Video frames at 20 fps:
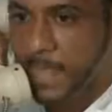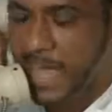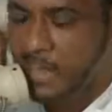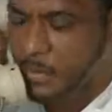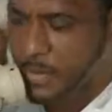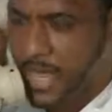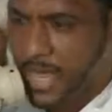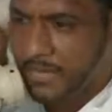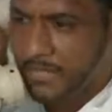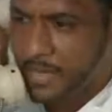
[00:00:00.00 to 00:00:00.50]
I
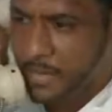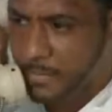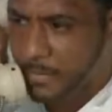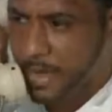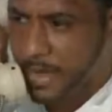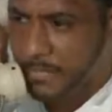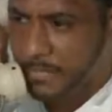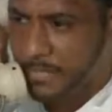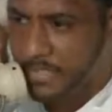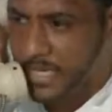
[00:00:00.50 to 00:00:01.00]
don't have any
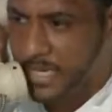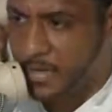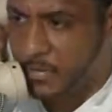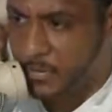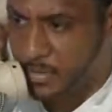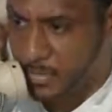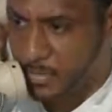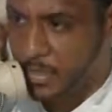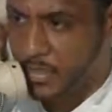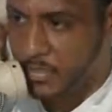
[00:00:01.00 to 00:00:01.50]
problem
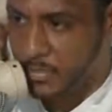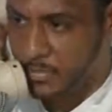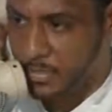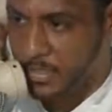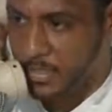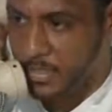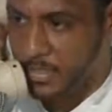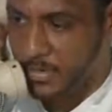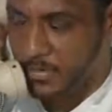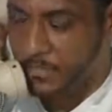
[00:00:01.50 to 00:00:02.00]
taking
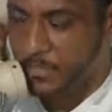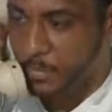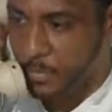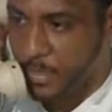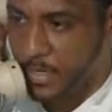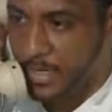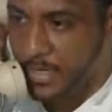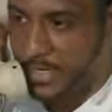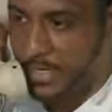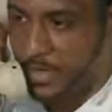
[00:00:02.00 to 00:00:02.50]
responsibility for
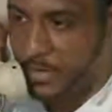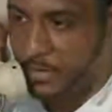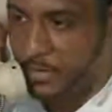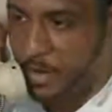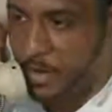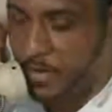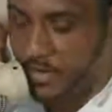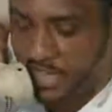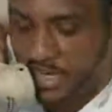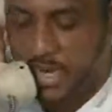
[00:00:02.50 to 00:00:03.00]
what I did
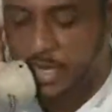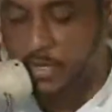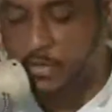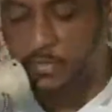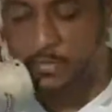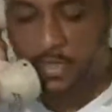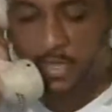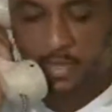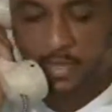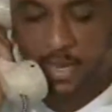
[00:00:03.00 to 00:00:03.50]
wrong. And I
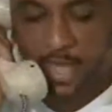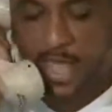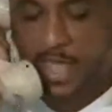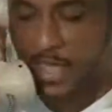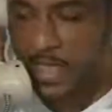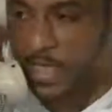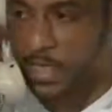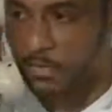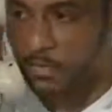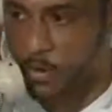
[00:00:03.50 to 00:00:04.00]
knew that
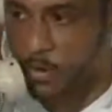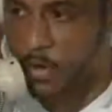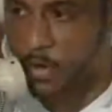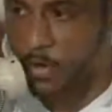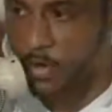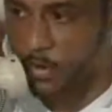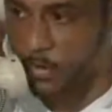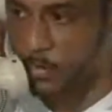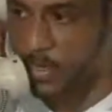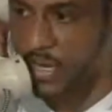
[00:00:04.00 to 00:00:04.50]
I had
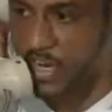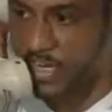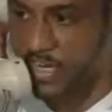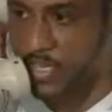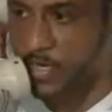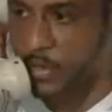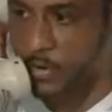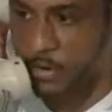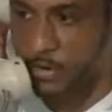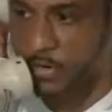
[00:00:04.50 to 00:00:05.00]
wrong in what I
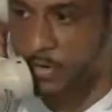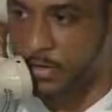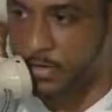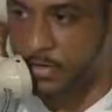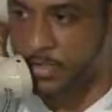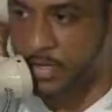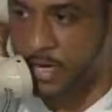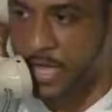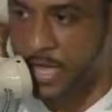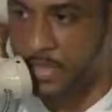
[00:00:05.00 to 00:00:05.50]
did earlier
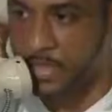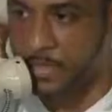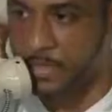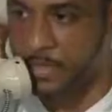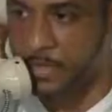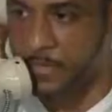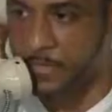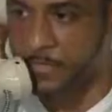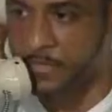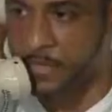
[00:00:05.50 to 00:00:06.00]
in the night.
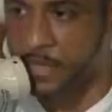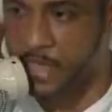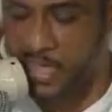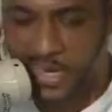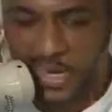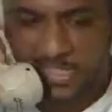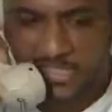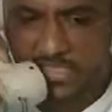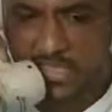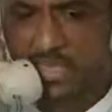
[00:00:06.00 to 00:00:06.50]

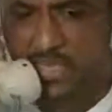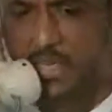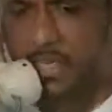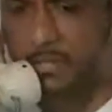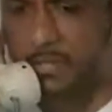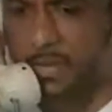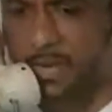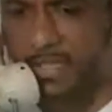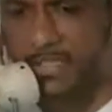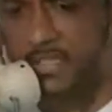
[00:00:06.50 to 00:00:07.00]
And I stand
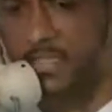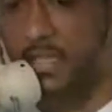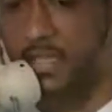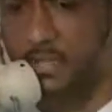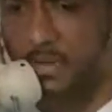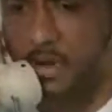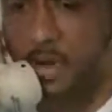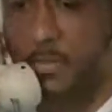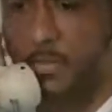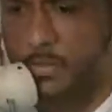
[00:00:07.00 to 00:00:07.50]
up and I say,
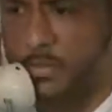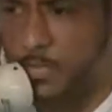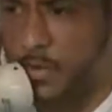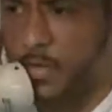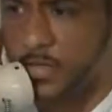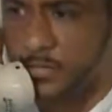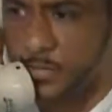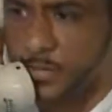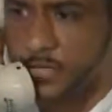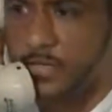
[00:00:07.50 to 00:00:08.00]
I'm
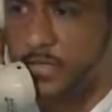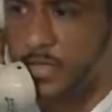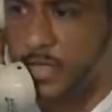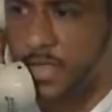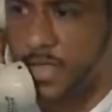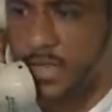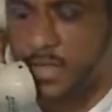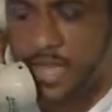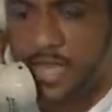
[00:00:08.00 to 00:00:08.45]
responsible for that.